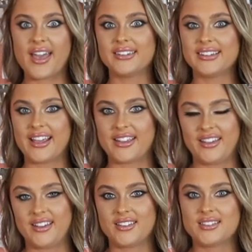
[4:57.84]
and
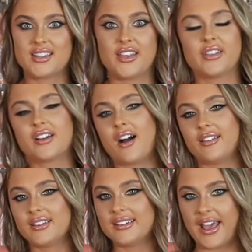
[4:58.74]
leggings in the
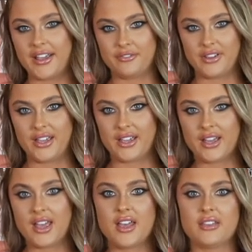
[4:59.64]
color navy.
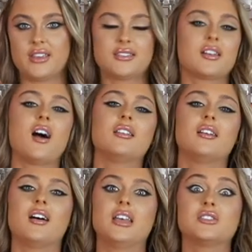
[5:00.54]
This
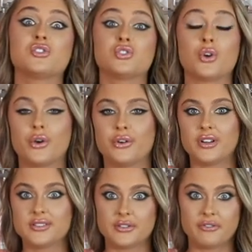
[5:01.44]
color is so the